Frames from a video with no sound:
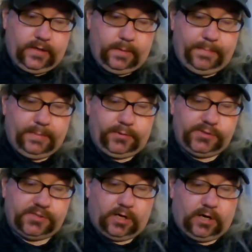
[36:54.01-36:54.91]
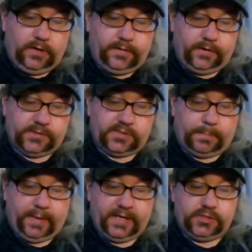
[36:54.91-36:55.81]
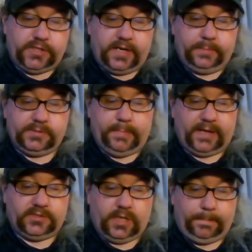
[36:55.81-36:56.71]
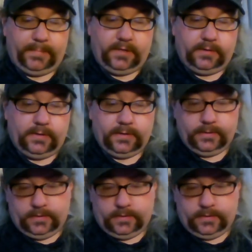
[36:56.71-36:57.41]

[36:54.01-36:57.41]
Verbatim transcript: uh, Ben Broussard. There's uh, Mike Jacobs, Matt Tupman,